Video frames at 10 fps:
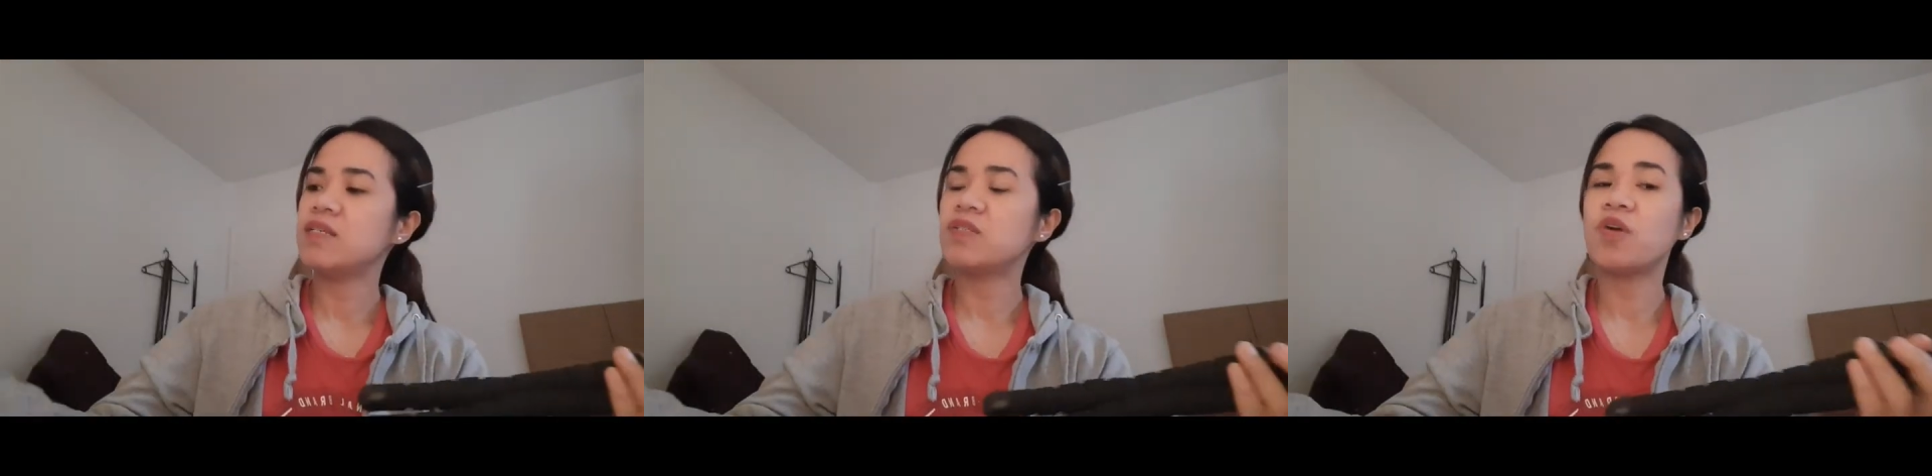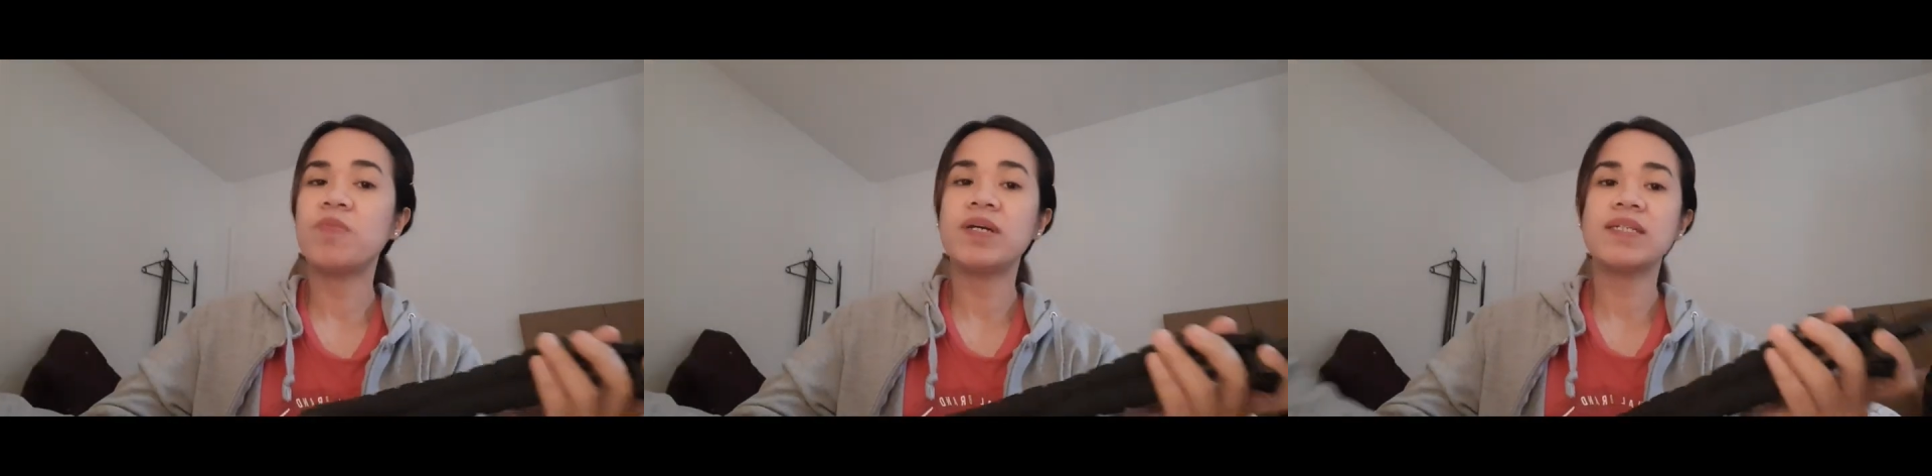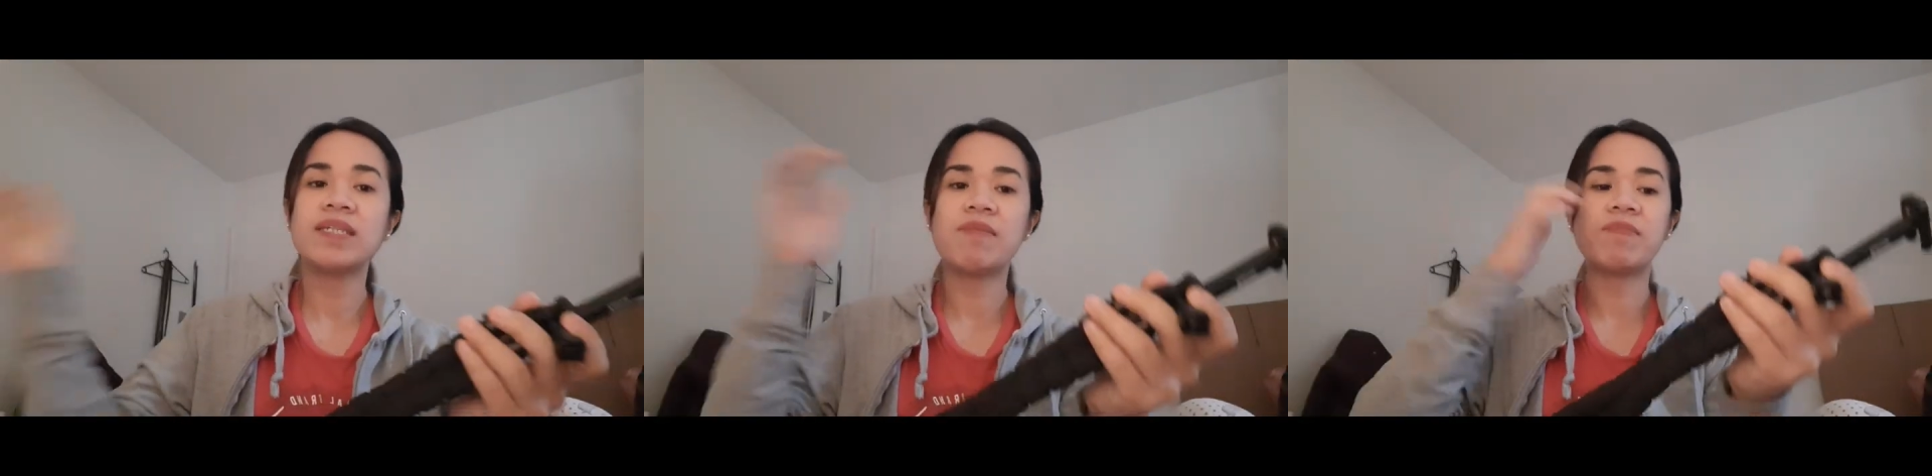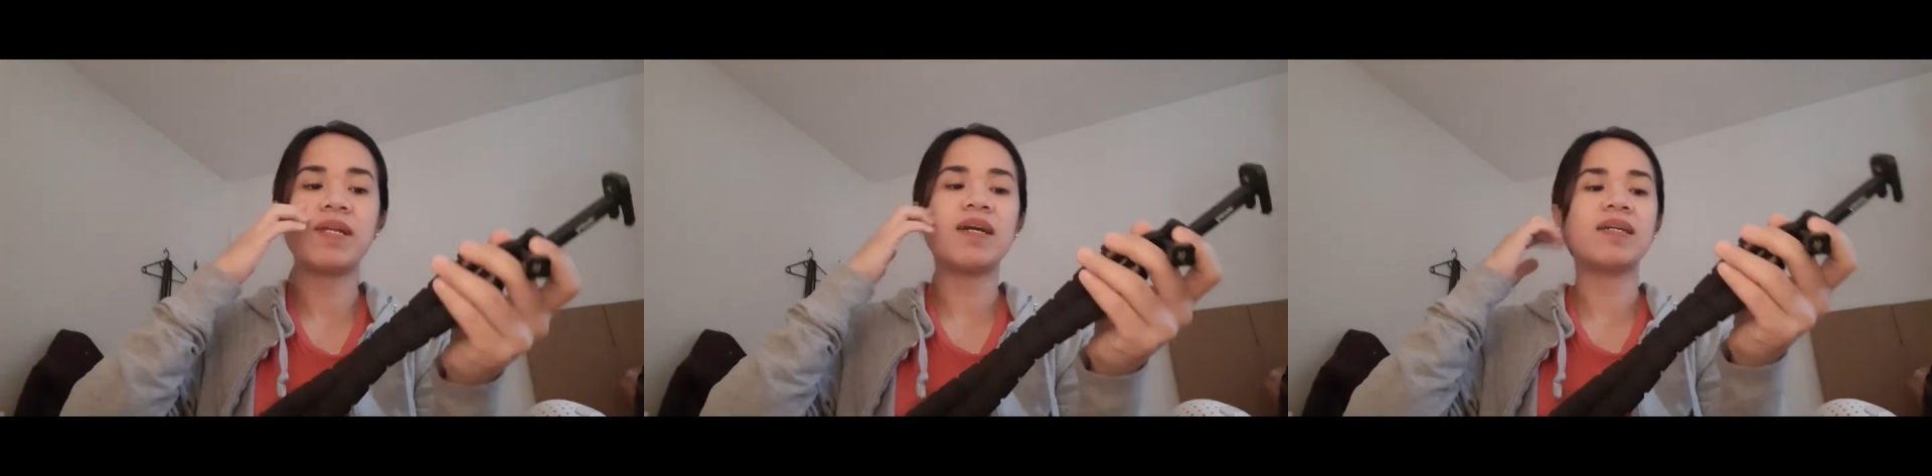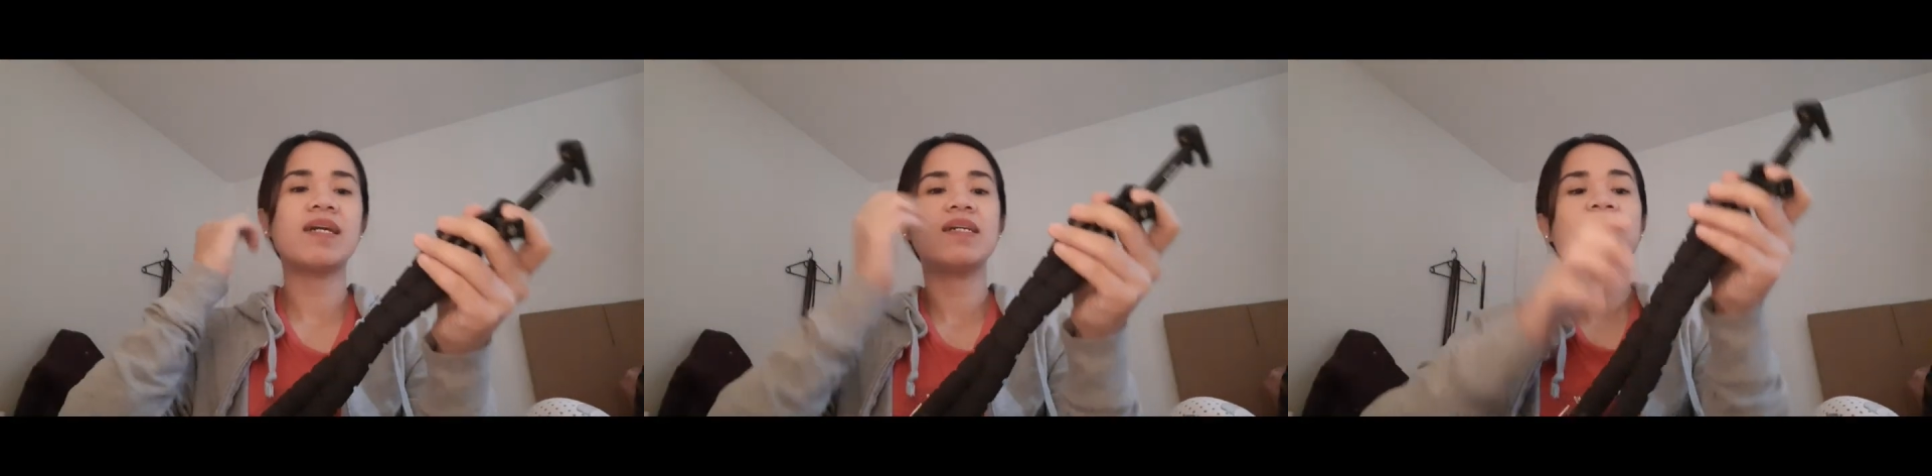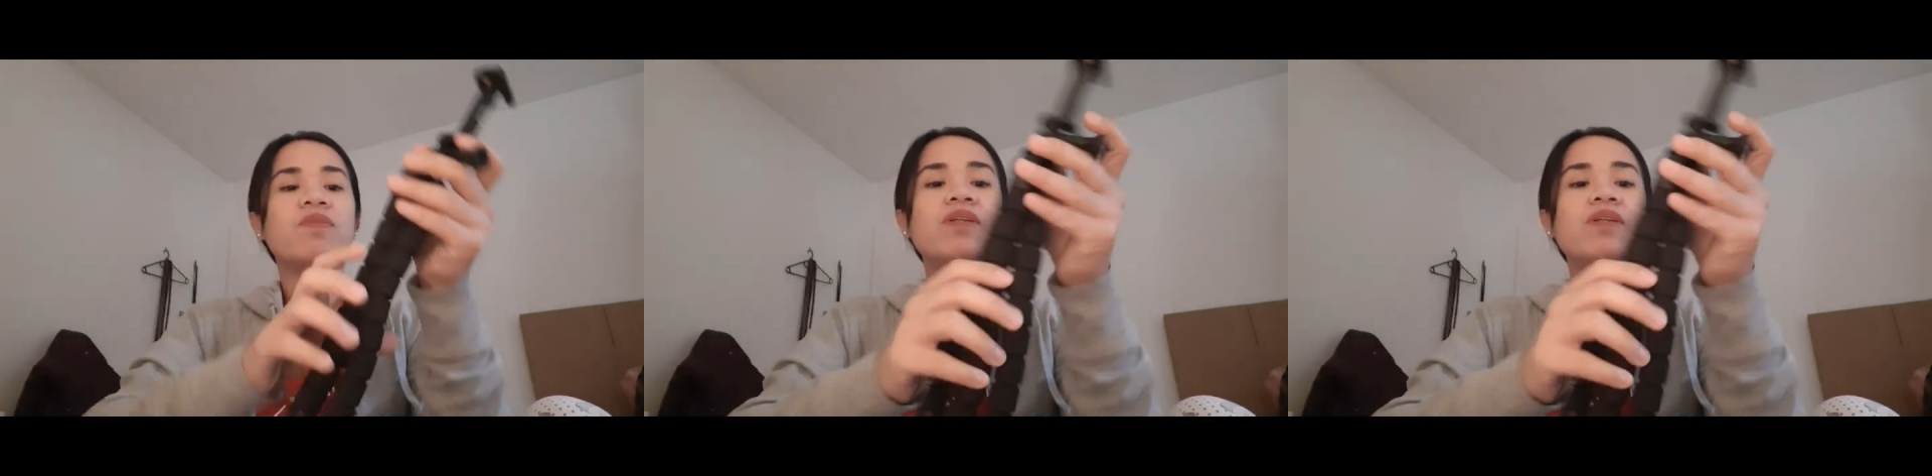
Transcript: sobrang simple lang niya. So,